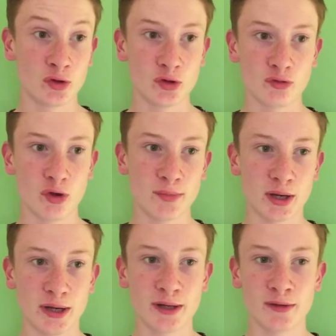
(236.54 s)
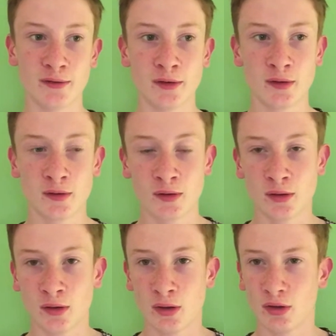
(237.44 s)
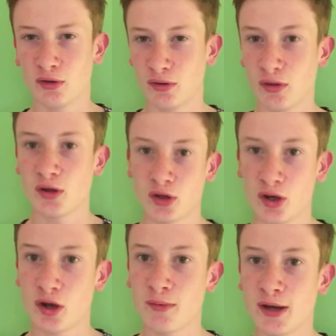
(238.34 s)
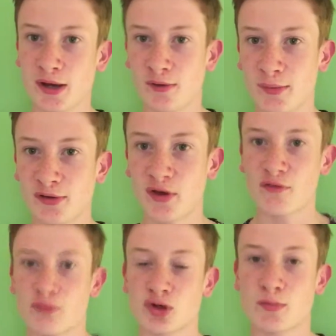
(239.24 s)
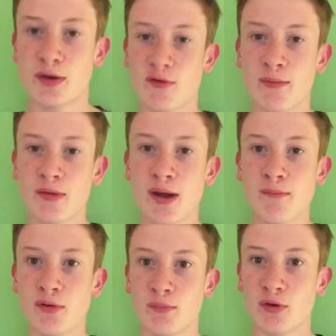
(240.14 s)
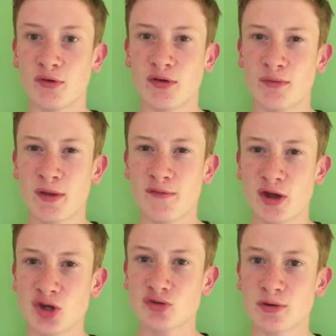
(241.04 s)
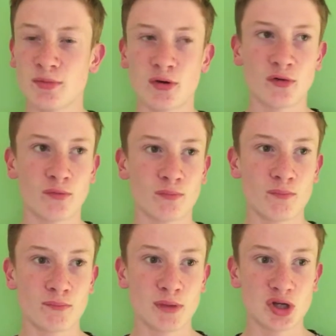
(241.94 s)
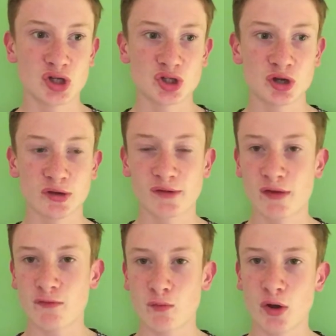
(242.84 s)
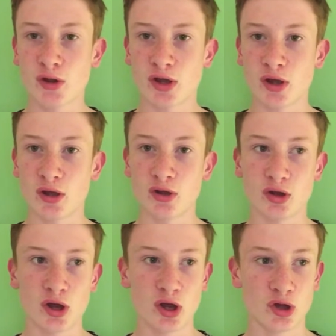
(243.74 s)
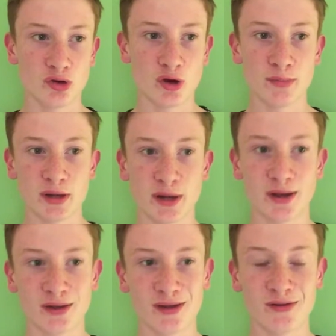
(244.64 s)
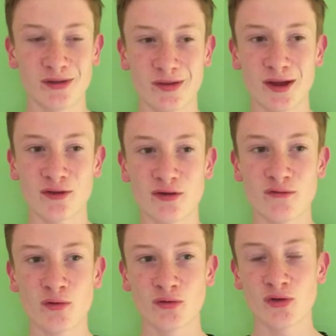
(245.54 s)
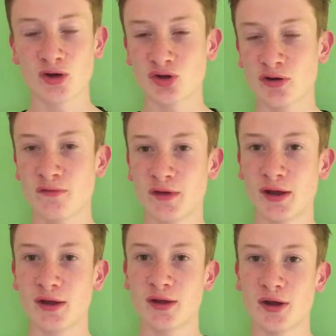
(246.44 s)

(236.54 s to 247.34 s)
Europa League? And you know what I mean? It will be something which will remembered, because it's a bit of history, because Manchester United have never won the Europa League. At the end of the day, top 4 is not a trophy.